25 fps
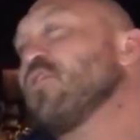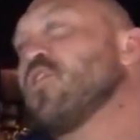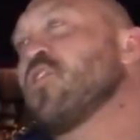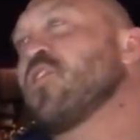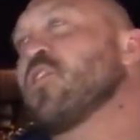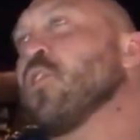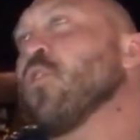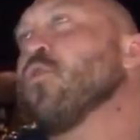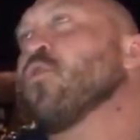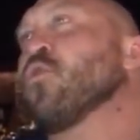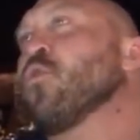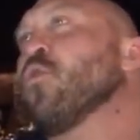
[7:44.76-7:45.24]
was
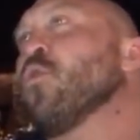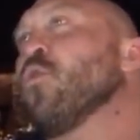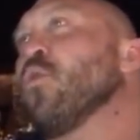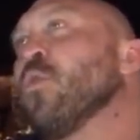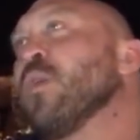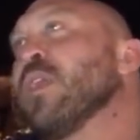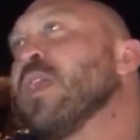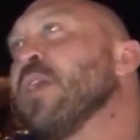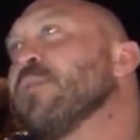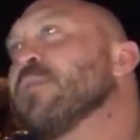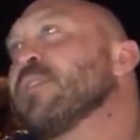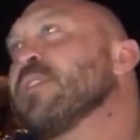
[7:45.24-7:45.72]
so
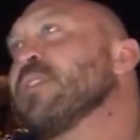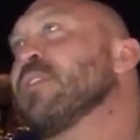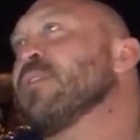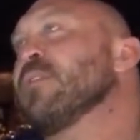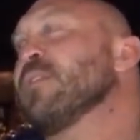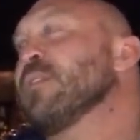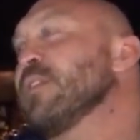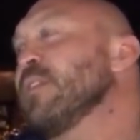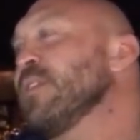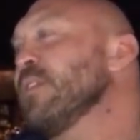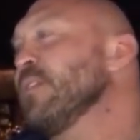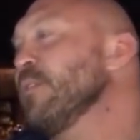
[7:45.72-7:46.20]
cool what I was
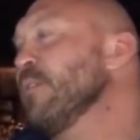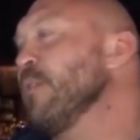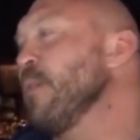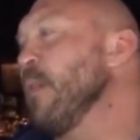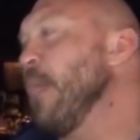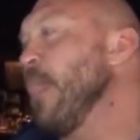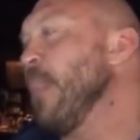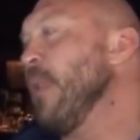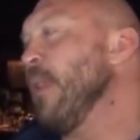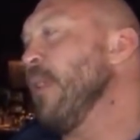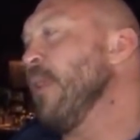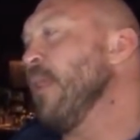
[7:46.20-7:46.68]
doing, too.
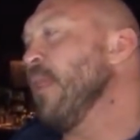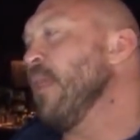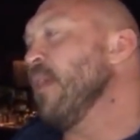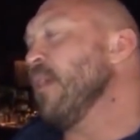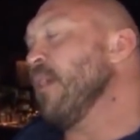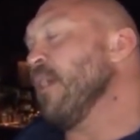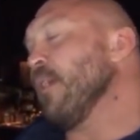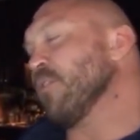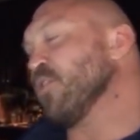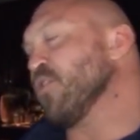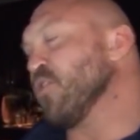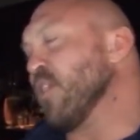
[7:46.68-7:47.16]

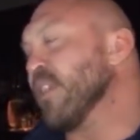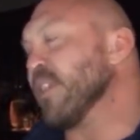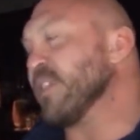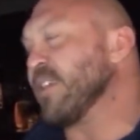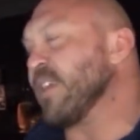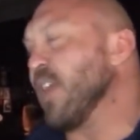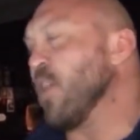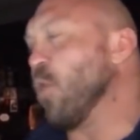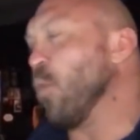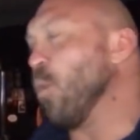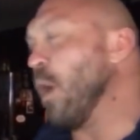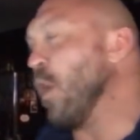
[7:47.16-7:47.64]
I was trying to
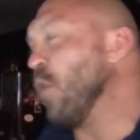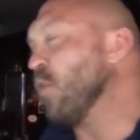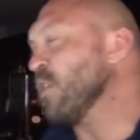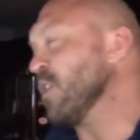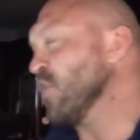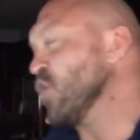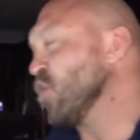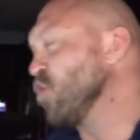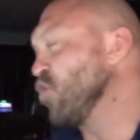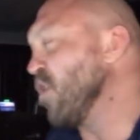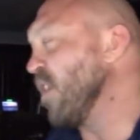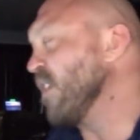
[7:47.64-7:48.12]
say a
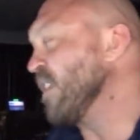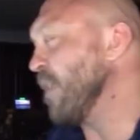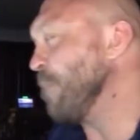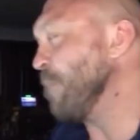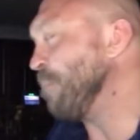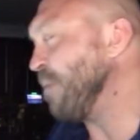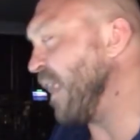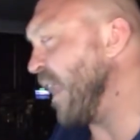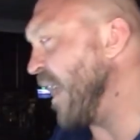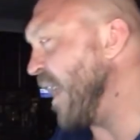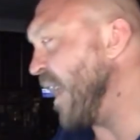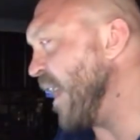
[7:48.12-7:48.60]

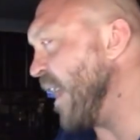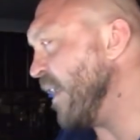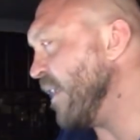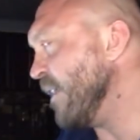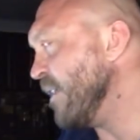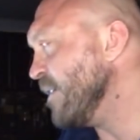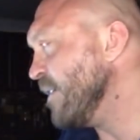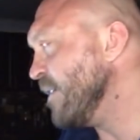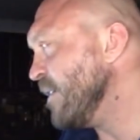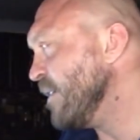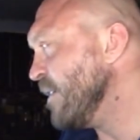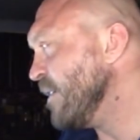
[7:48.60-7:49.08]
well-constructed
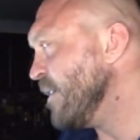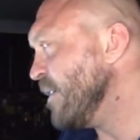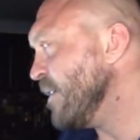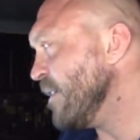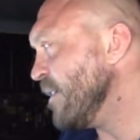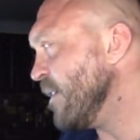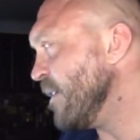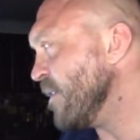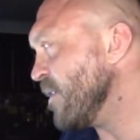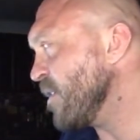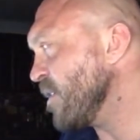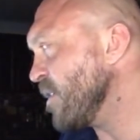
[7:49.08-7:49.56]
plan
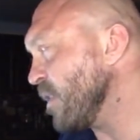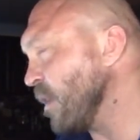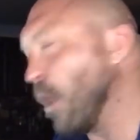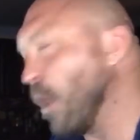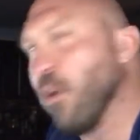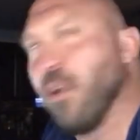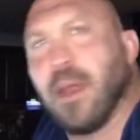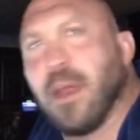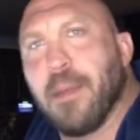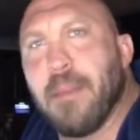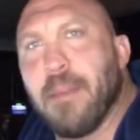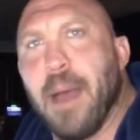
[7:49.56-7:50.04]
is
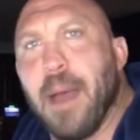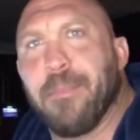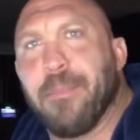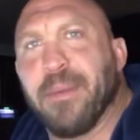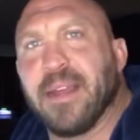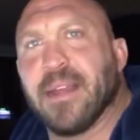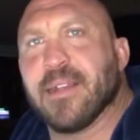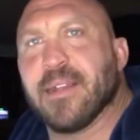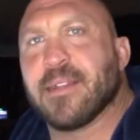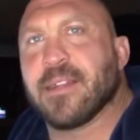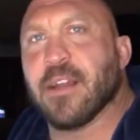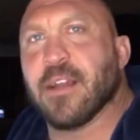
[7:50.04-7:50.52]
slowly
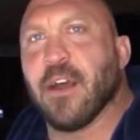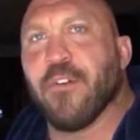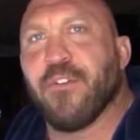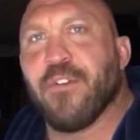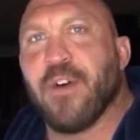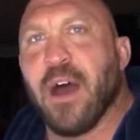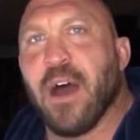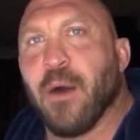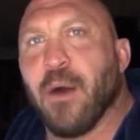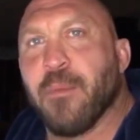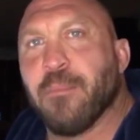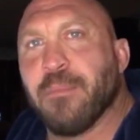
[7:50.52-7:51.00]
mapping itself
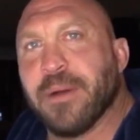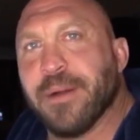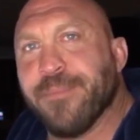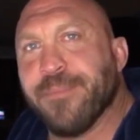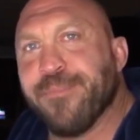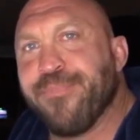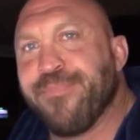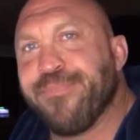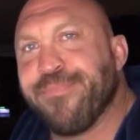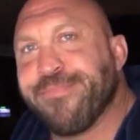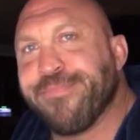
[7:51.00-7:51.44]
out, but